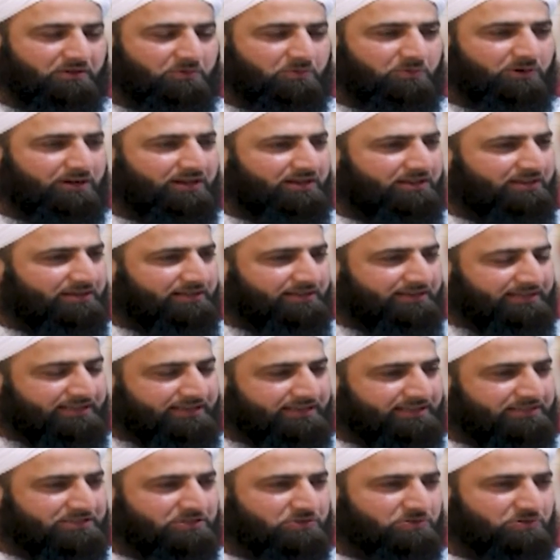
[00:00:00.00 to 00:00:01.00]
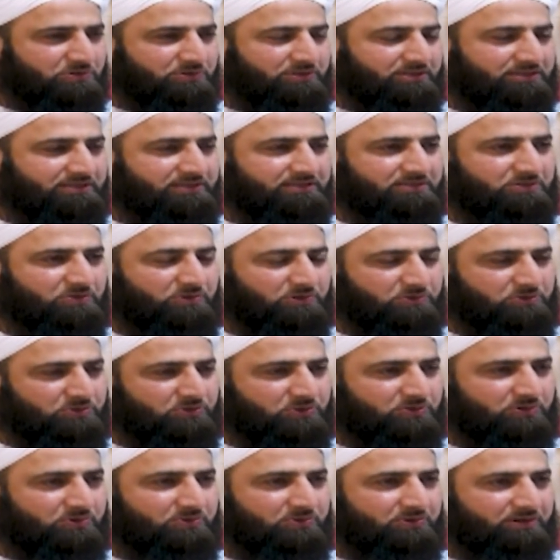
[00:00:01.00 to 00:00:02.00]
where it leads to, this is
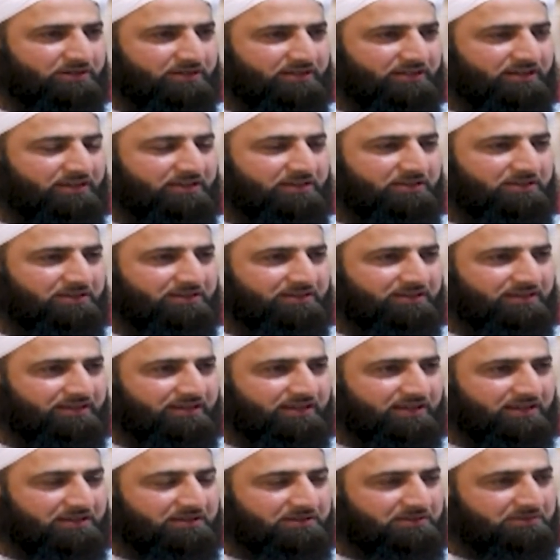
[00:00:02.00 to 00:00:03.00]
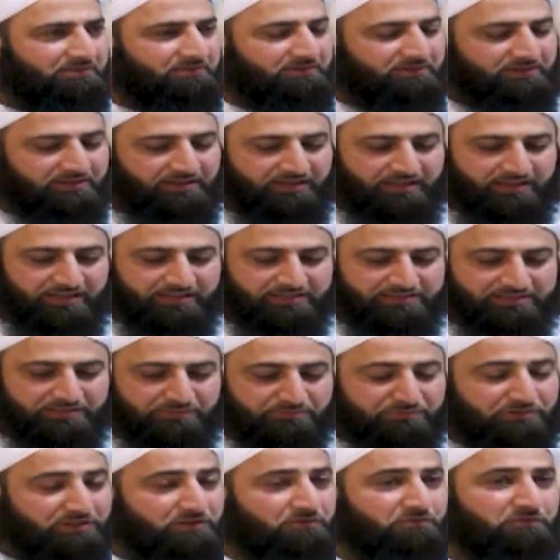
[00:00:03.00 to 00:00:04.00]
also a, a it's
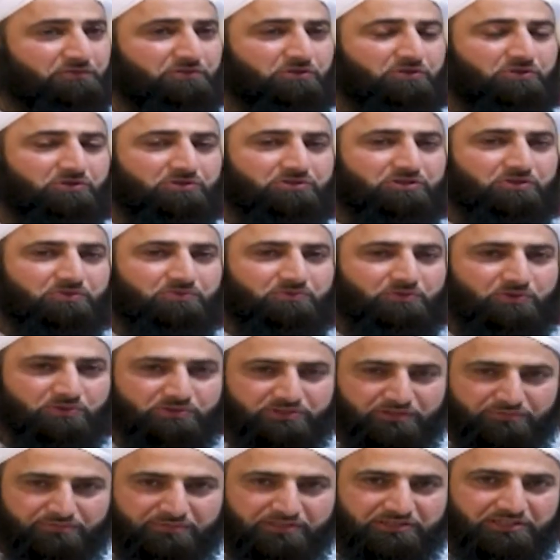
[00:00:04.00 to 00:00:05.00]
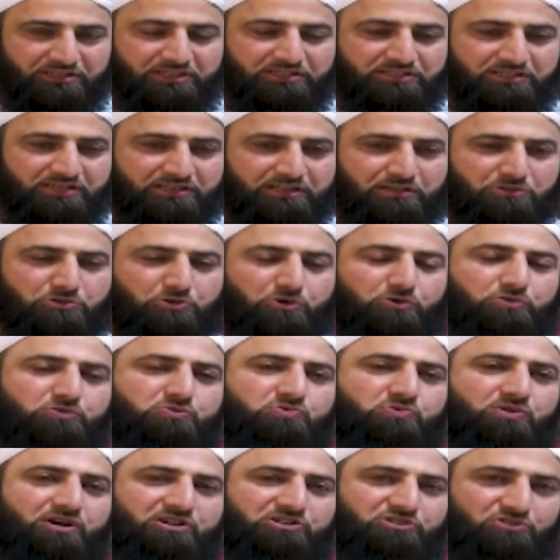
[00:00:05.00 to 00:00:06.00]
something for the viewers of Madani channel,
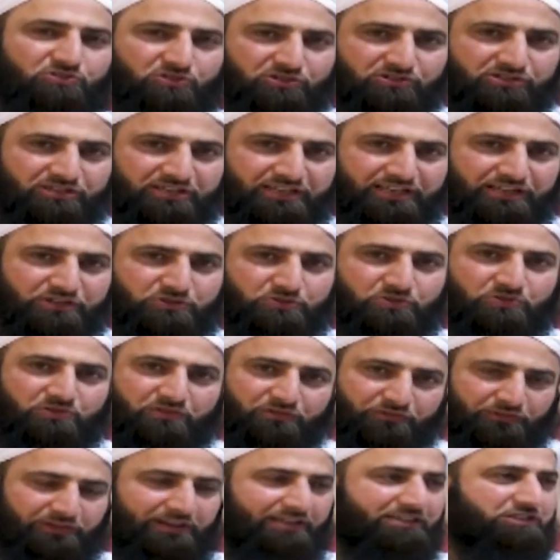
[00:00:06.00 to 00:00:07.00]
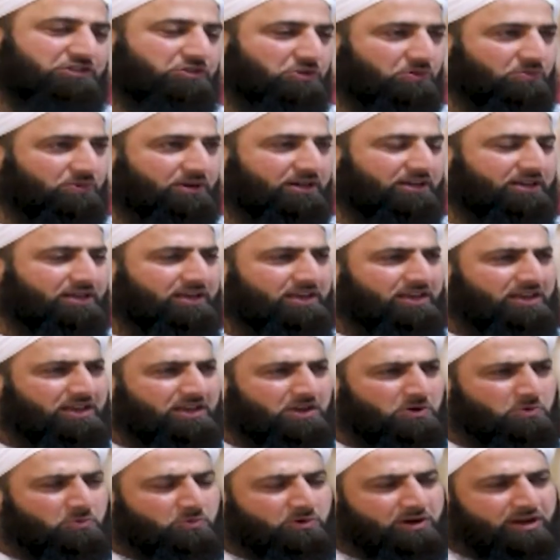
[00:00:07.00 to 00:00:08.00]
those who are drug dealing to reflect over.
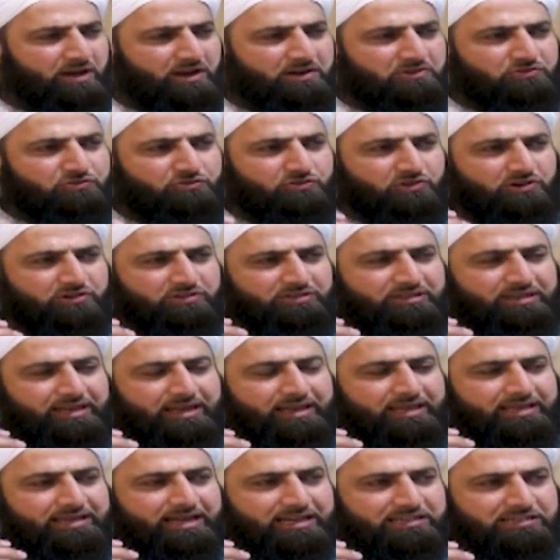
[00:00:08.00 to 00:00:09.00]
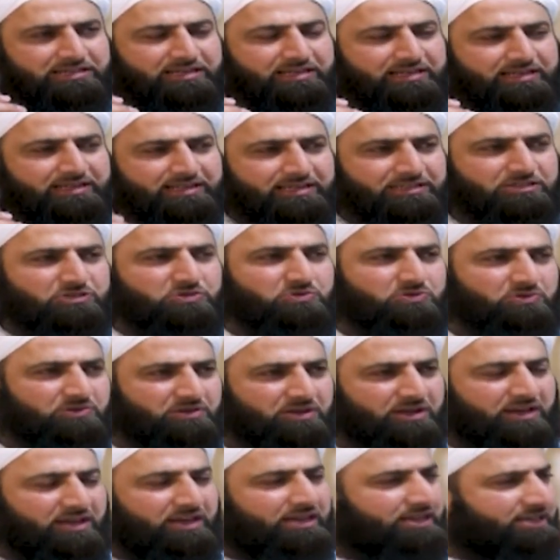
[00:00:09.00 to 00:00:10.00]
Where drug dealing actually leads to,
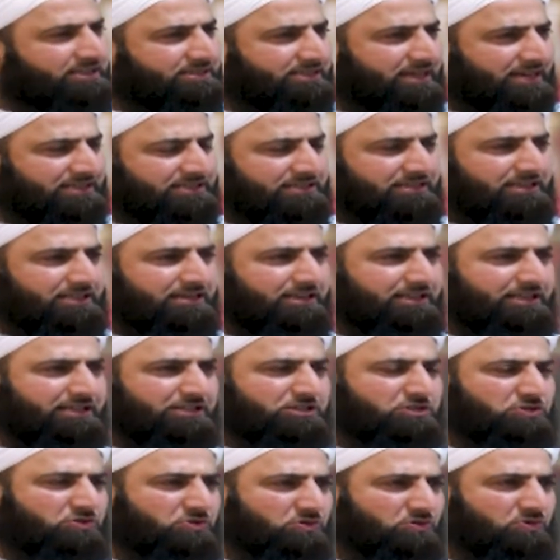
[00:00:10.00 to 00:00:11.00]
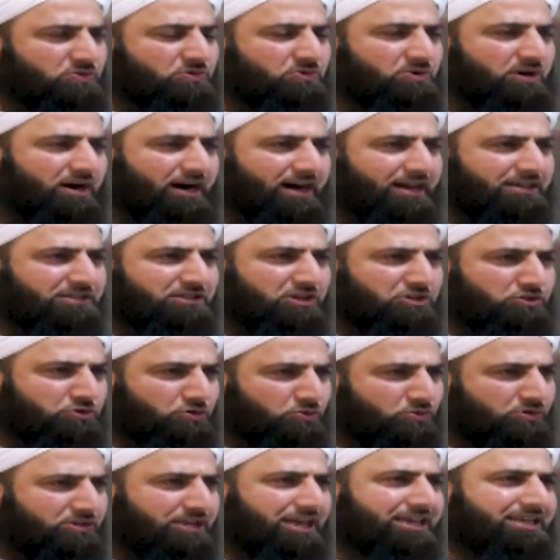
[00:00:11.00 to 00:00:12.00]
it actually leads to either
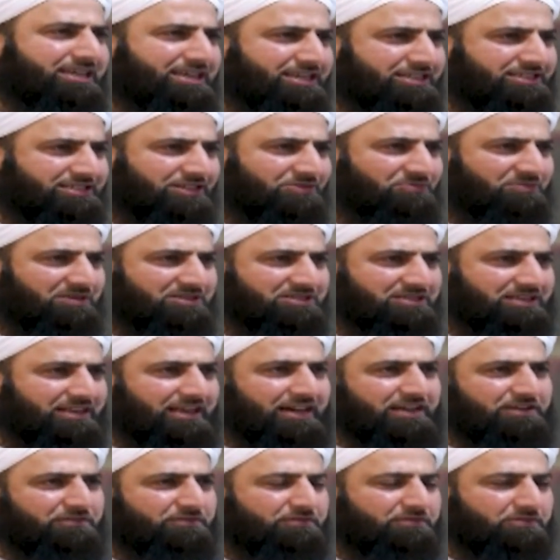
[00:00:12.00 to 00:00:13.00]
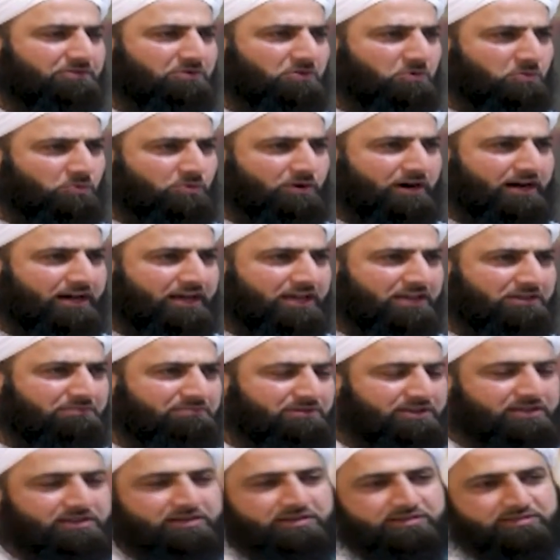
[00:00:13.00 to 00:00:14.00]
you taking someone's life, why?
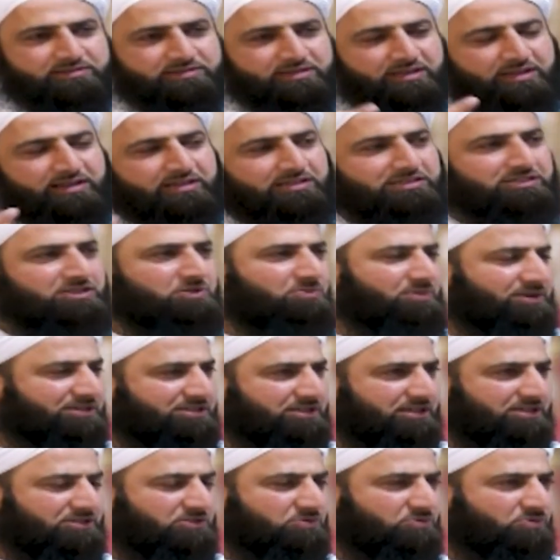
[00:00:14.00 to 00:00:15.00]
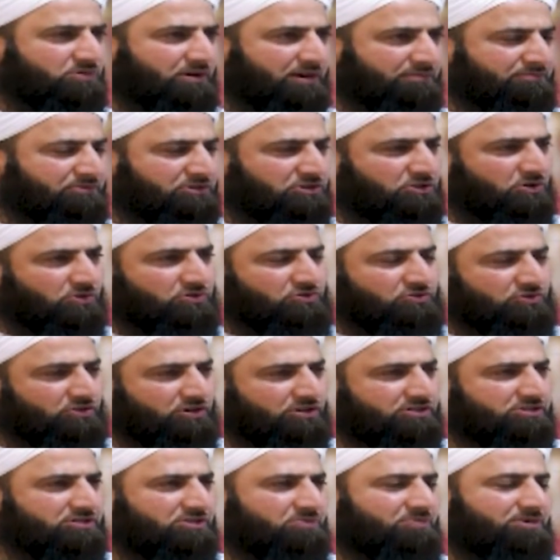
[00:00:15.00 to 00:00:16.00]
Because someone has robbed your
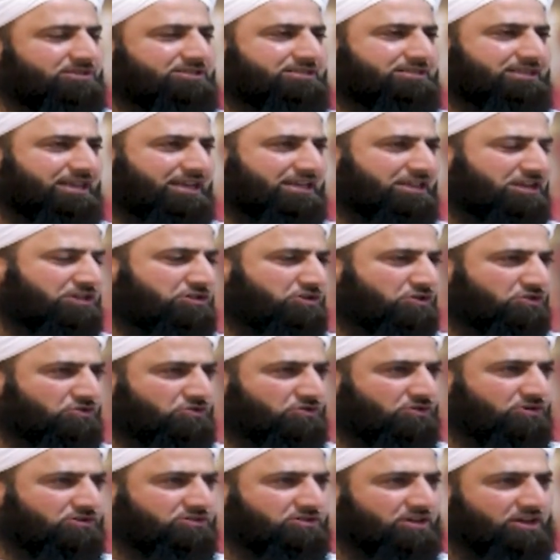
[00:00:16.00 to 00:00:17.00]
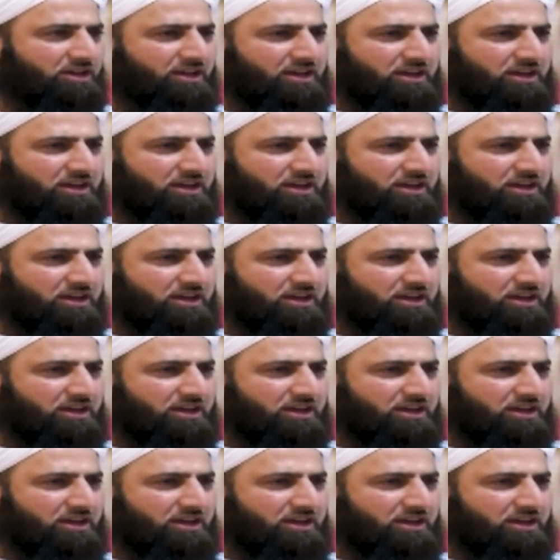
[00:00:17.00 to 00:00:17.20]
drugs, someone's taken your drugs,